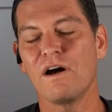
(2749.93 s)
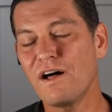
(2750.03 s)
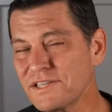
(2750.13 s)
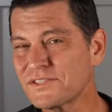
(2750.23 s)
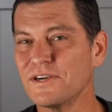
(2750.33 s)

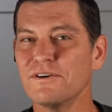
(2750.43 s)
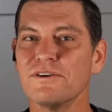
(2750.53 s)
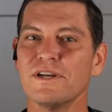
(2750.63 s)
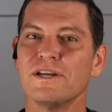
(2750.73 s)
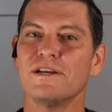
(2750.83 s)

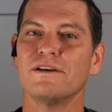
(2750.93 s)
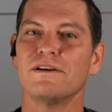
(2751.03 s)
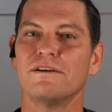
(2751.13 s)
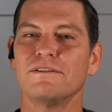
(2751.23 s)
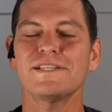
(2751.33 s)
Also,
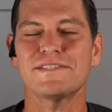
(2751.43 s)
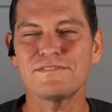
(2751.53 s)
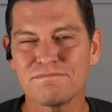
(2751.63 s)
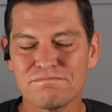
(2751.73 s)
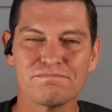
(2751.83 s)

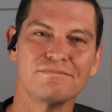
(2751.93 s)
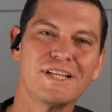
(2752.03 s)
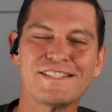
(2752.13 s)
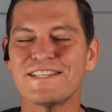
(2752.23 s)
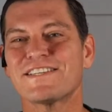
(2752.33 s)
let's
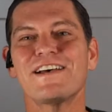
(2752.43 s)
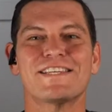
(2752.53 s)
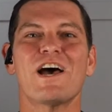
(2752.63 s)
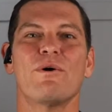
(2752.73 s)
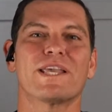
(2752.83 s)

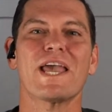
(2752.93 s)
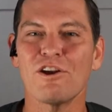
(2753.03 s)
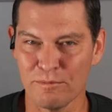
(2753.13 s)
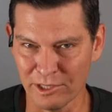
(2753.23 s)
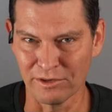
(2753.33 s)
discuss how
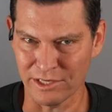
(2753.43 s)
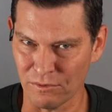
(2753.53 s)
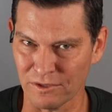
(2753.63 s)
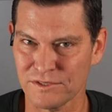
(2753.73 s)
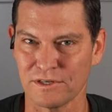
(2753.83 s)
accountability
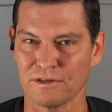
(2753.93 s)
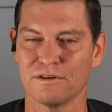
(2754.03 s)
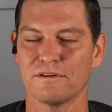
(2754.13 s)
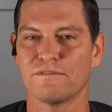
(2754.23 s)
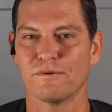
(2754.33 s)
works here
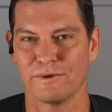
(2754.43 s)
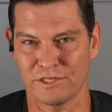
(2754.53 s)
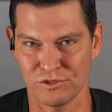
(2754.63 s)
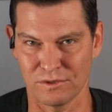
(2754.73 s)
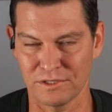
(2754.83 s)
for
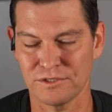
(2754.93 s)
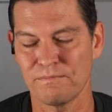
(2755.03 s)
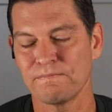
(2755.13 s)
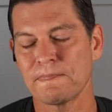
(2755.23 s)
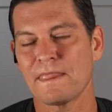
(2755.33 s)
Rick George.
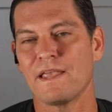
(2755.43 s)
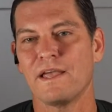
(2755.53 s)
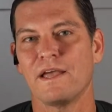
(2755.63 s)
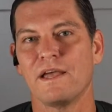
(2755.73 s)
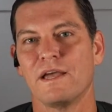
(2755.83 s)

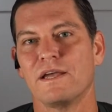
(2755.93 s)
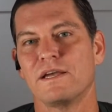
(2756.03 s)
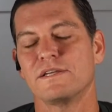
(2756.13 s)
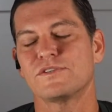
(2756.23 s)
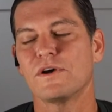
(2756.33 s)

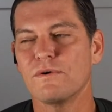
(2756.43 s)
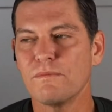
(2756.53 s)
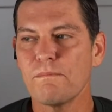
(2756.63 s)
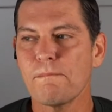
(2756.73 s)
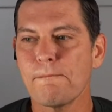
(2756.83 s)

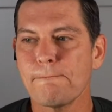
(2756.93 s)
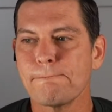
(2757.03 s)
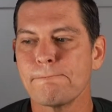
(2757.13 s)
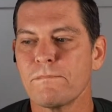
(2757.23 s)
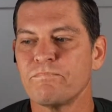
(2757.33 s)
So
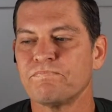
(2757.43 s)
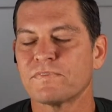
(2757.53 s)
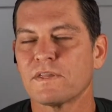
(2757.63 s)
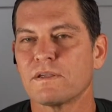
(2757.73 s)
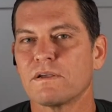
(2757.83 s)

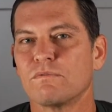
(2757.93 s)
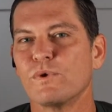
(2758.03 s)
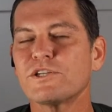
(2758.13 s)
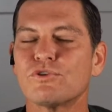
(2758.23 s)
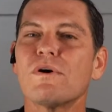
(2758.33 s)

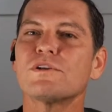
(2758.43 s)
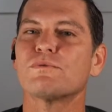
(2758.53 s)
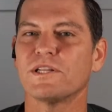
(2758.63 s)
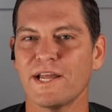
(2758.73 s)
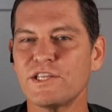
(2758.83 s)
Rick George
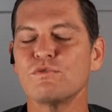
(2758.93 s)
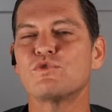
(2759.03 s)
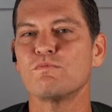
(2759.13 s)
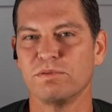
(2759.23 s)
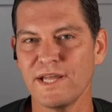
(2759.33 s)
would like you
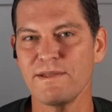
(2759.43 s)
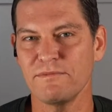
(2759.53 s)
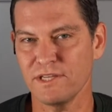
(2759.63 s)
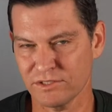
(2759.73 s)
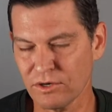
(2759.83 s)
to blame
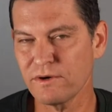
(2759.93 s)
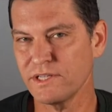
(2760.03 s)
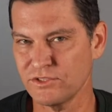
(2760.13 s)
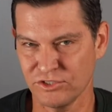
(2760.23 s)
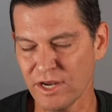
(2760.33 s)
the
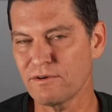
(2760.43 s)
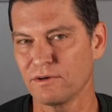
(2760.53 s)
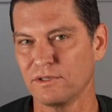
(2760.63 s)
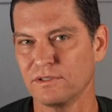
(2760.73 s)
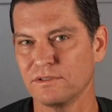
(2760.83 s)
attorneys
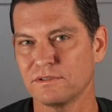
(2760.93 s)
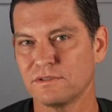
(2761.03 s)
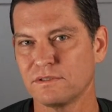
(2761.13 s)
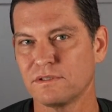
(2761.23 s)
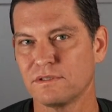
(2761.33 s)
general
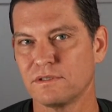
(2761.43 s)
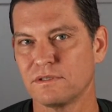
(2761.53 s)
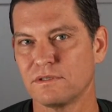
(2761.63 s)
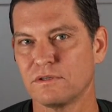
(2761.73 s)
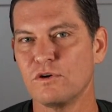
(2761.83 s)

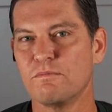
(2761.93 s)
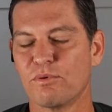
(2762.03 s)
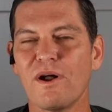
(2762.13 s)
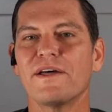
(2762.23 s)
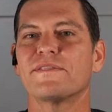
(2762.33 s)
who
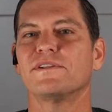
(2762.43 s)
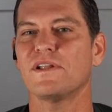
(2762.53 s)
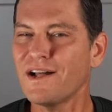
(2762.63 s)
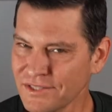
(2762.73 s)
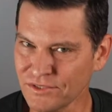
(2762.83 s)
brought the
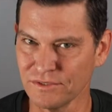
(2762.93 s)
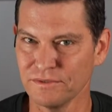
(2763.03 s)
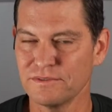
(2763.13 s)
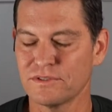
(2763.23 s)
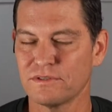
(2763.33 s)

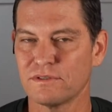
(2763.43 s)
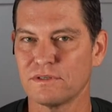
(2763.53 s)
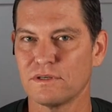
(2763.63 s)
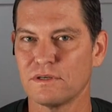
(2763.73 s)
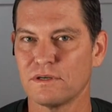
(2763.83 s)
lawsuit
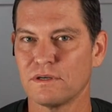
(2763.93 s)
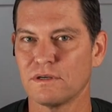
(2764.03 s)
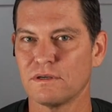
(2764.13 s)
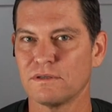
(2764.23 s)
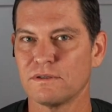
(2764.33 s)

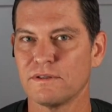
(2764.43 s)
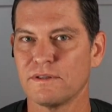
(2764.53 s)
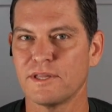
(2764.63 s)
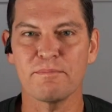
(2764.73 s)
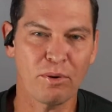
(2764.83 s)
that